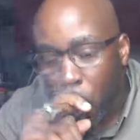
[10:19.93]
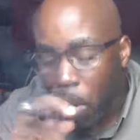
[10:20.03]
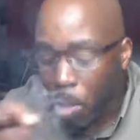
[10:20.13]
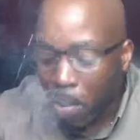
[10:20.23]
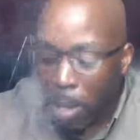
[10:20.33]

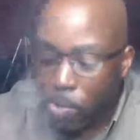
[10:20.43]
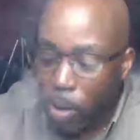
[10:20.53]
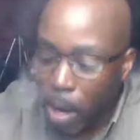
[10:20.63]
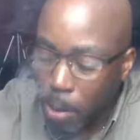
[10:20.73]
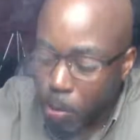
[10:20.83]
Nobody's
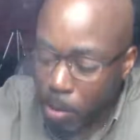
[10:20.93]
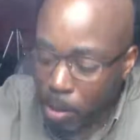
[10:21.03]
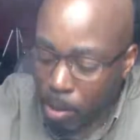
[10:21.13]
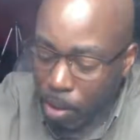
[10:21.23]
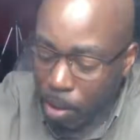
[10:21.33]
rocking with the
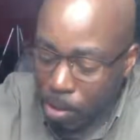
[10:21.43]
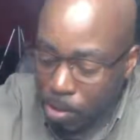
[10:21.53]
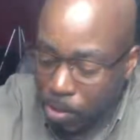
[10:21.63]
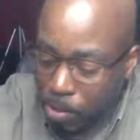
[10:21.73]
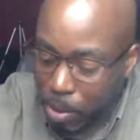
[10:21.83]

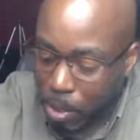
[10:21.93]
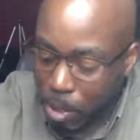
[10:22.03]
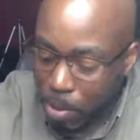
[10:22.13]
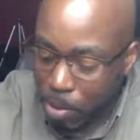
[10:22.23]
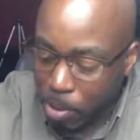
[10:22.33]
girl with
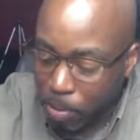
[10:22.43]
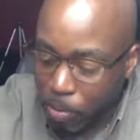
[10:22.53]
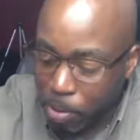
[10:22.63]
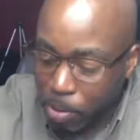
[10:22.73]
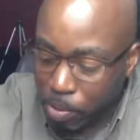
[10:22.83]
cum on her
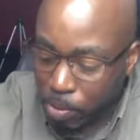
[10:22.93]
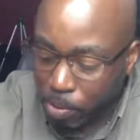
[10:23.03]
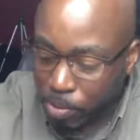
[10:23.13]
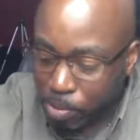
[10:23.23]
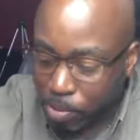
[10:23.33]
food.
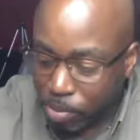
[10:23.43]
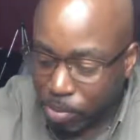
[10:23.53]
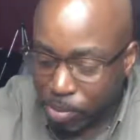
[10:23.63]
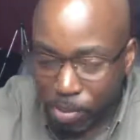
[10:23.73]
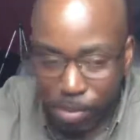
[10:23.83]

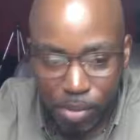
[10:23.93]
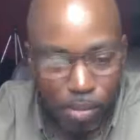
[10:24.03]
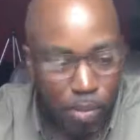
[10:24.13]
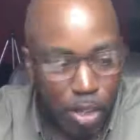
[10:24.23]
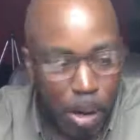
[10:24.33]

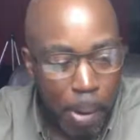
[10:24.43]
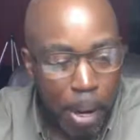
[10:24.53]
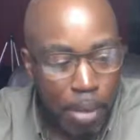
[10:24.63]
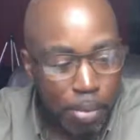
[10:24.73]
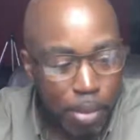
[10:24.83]

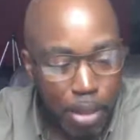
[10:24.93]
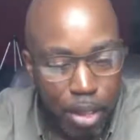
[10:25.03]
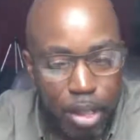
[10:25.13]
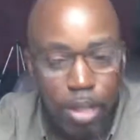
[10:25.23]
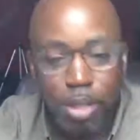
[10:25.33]
Nobody.
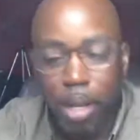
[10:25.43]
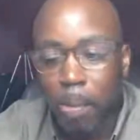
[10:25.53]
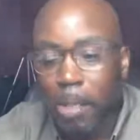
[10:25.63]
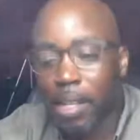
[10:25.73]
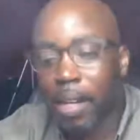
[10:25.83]
So let
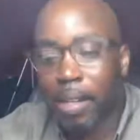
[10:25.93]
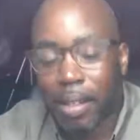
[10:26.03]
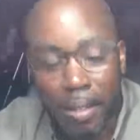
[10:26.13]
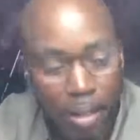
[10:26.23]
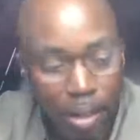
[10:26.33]
me tell
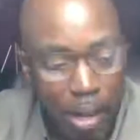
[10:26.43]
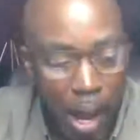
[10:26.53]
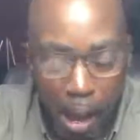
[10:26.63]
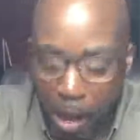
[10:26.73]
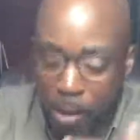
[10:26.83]
you,
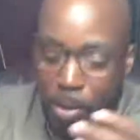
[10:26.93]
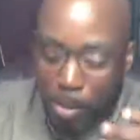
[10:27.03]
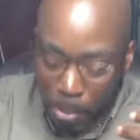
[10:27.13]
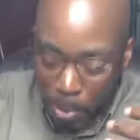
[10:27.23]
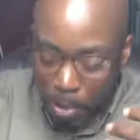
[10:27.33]
I had a
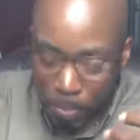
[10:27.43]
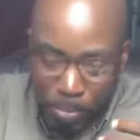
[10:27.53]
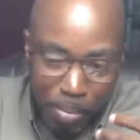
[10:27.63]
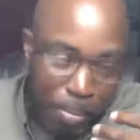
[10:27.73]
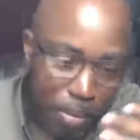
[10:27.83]
homegirl.
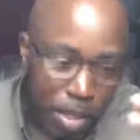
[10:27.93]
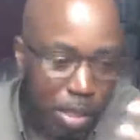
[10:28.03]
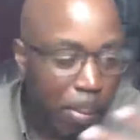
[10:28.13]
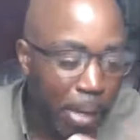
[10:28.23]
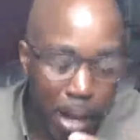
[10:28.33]

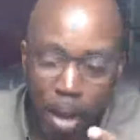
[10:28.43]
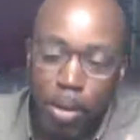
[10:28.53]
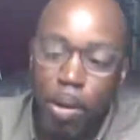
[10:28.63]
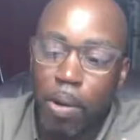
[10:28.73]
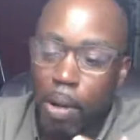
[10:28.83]
Some of y'all
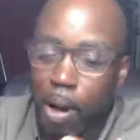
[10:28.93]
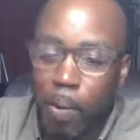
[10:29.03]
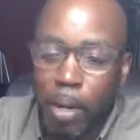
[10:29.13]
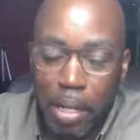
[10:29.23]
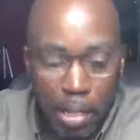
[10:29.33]
know her
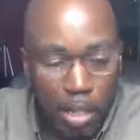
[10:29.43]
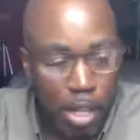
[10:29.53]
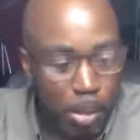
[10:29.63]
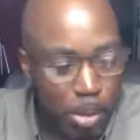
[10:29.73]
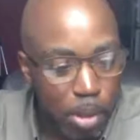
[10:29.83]
already. She
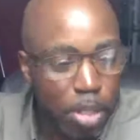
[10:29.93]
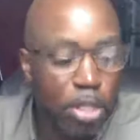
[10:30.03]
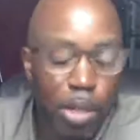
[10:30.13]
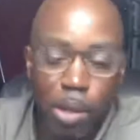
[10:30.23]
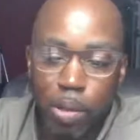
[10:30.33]
comes on the
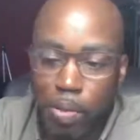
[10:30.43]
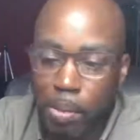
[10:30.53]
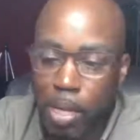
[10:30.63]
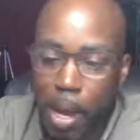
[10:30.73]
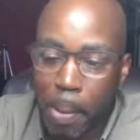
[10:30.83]
show
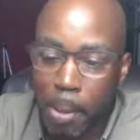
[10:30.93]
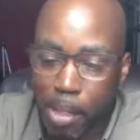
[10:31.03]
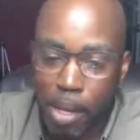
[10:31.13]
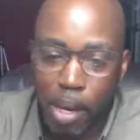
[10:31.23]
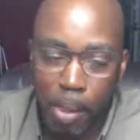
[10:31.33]
from time to
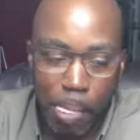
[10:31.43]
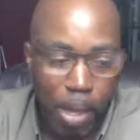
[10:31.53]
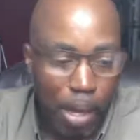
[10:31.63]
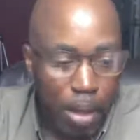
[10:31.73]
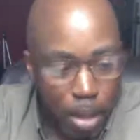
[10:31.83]
time,
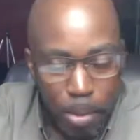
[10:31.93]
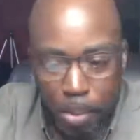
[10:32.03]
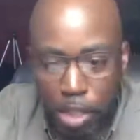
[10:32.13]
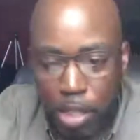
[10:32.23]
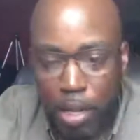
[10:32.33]

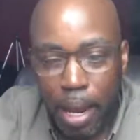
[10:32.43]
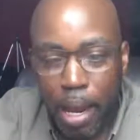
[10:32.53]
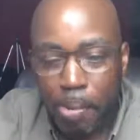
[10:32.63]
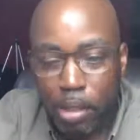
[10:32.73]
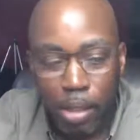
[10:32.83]
but she
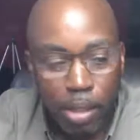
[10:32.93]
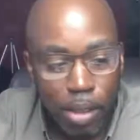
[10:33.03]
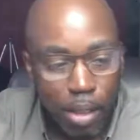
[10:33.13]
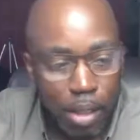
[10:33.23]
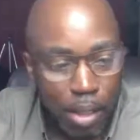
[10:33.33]

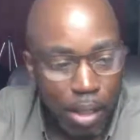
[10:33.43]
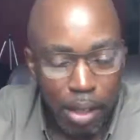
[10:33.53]
absolutely